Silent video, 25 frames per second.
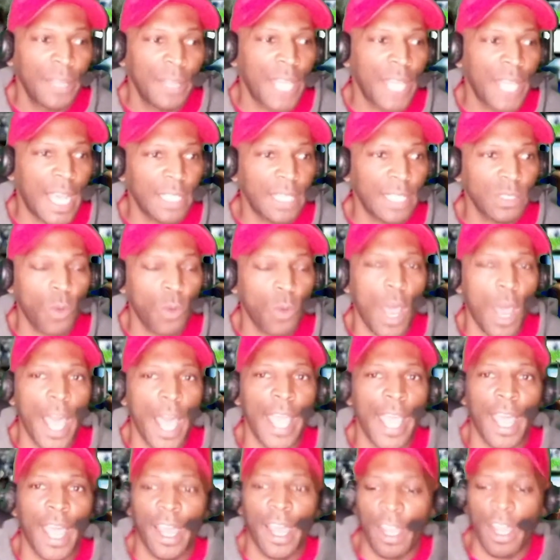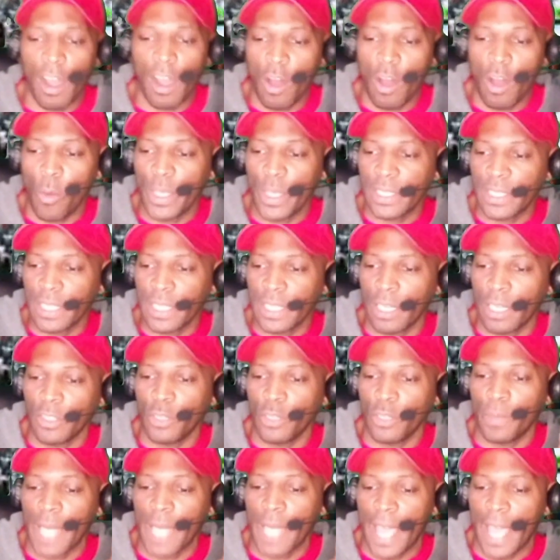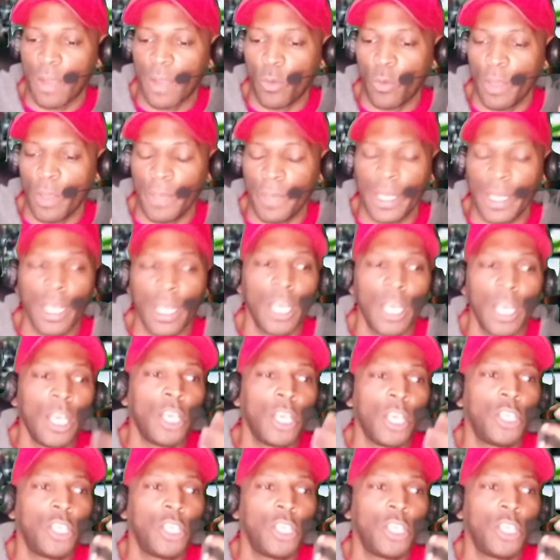That's why I always tell you black women,